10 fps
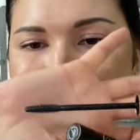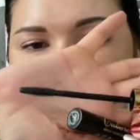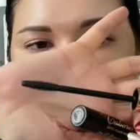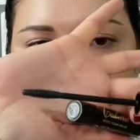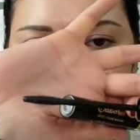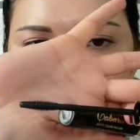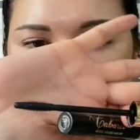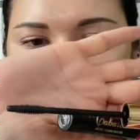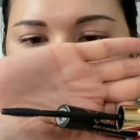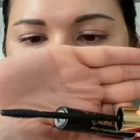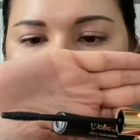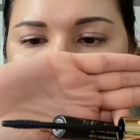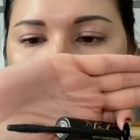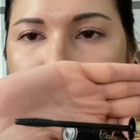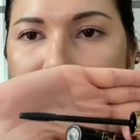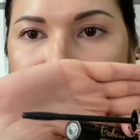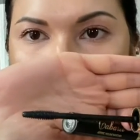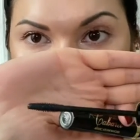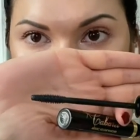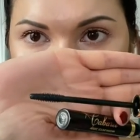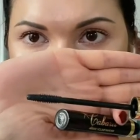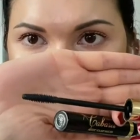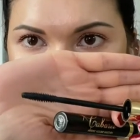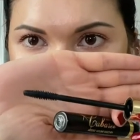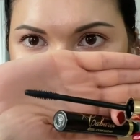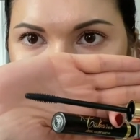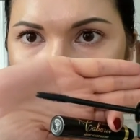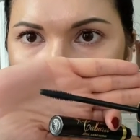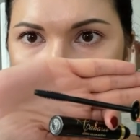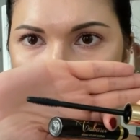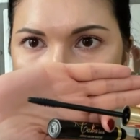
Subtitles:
I actually used to hate plastic wands,